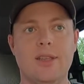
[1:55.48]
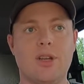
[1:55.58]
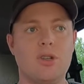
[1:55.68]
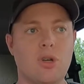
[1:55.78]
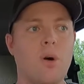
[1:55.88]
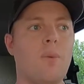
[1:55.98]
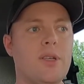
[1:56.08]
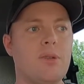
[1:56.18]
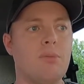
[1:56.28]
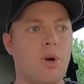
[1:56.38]
there's
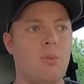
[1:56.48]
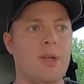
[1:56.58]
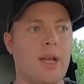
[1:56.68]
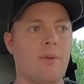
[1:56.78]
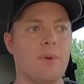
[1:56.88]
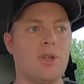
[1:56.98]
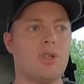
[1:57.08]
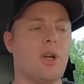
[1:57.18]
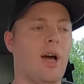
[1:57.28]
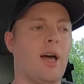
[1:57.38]
always a moment at
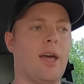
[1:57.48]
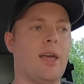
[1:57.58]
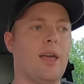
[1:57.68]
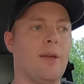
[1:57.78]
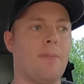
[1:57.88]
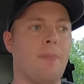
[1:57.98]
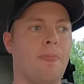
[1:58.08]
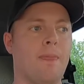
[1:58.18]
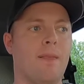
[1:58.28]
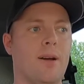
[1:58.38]
which I've
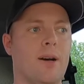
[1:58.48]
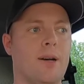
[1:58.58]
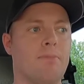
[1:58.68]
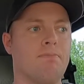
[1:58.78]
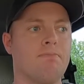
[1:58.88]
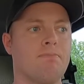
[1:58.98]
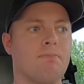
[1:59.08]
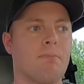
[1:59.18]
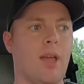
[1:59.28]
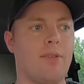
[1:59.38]

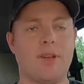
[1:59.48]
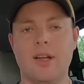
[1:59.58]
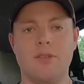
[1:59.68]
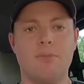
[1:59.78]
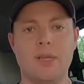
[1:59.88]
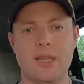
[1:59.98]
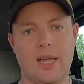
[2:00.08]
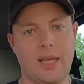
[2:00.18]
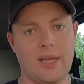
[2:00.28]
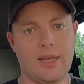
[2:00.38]
kind of been
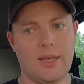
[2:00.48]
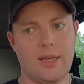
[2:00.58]
like